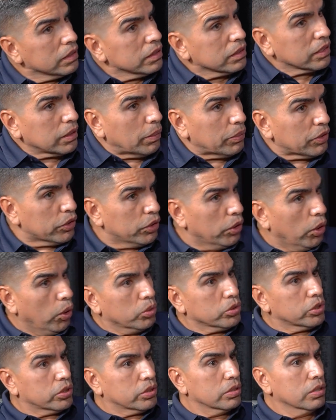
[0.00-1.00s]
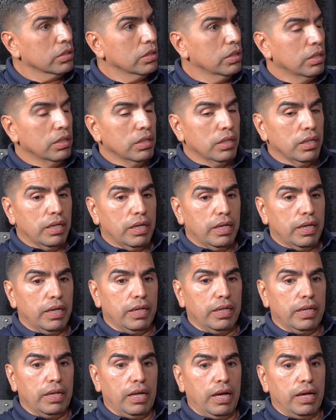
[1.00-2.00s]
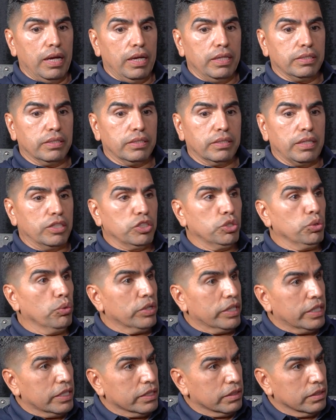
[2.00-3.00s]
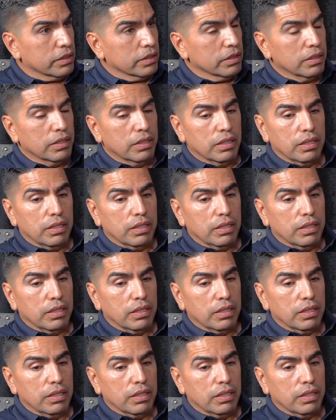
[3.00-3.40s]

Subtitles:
some of the notes, and I start doing it.